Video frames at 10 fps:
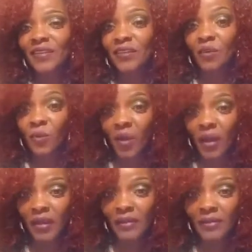You know
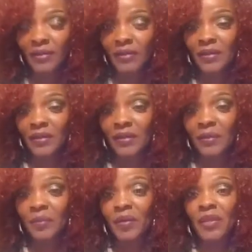why?
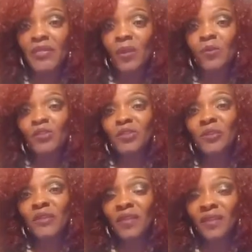Because I want you
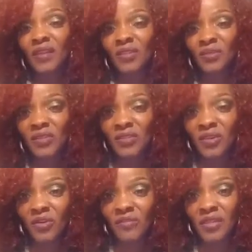to think that you
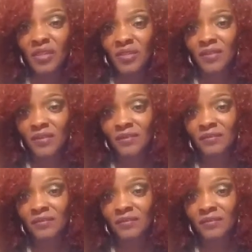deserve this.